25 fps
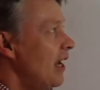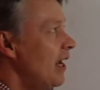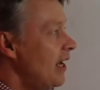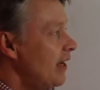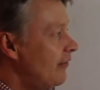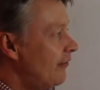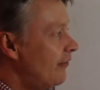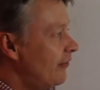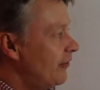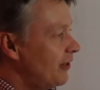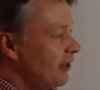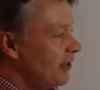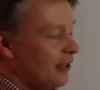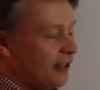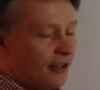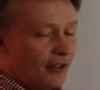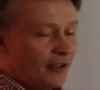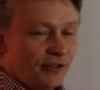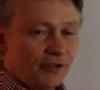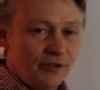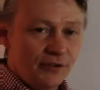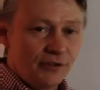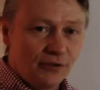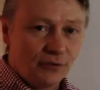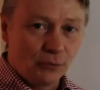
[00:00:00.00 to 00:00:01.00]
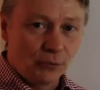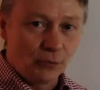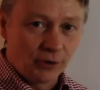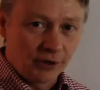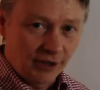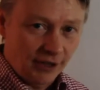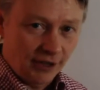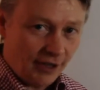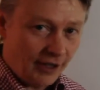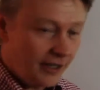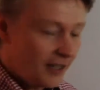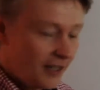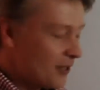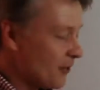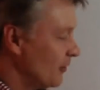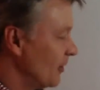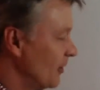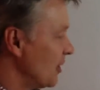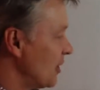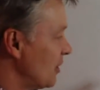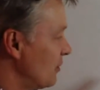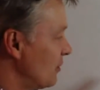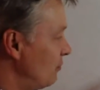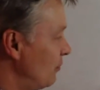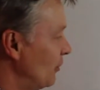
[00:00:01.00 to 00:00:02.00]
If you would like to
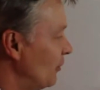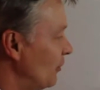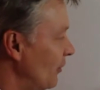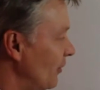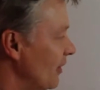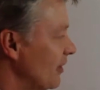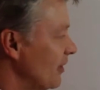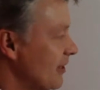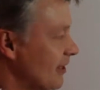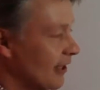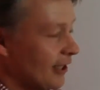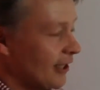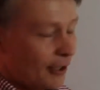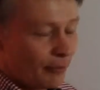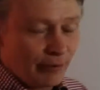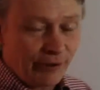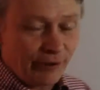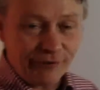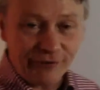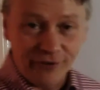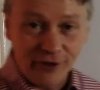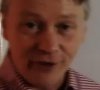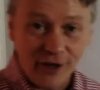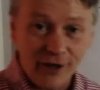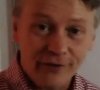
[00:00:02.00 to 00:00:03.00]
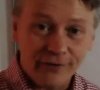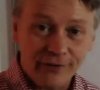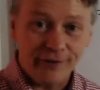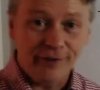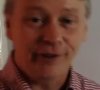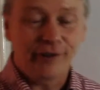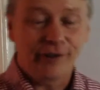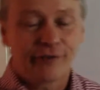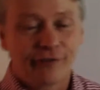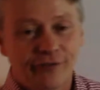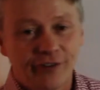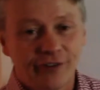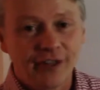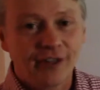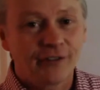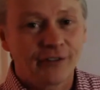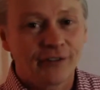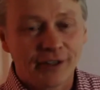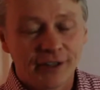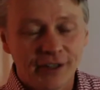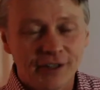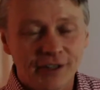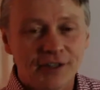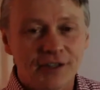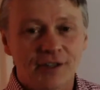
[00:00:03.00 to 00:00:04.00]
explore this a little bit further and you feel
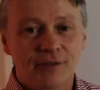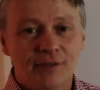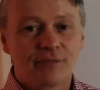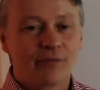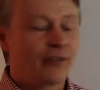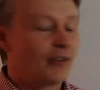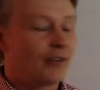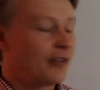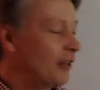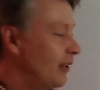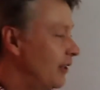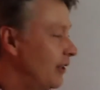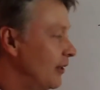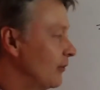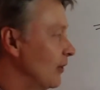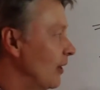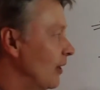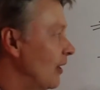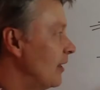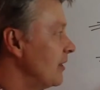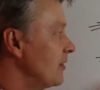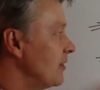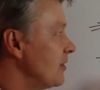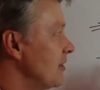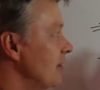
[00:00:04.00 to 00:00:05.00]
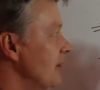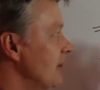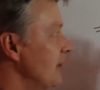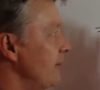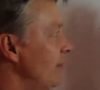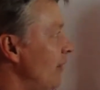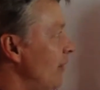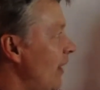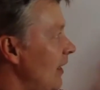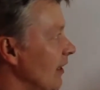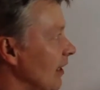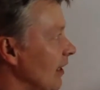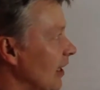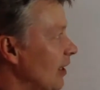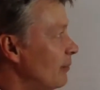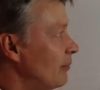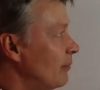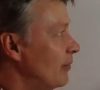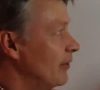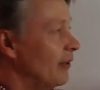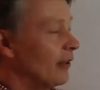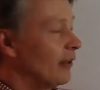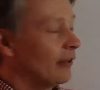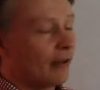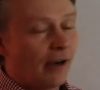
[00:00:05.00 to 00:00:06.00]
that it's something that you'd like to
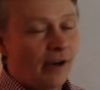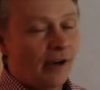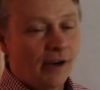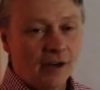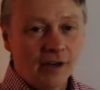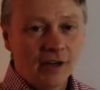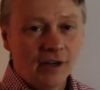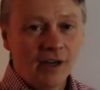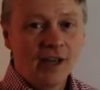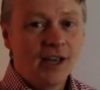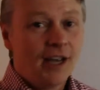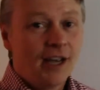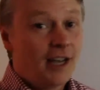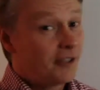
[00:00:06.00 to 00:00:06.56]
develop, and there are,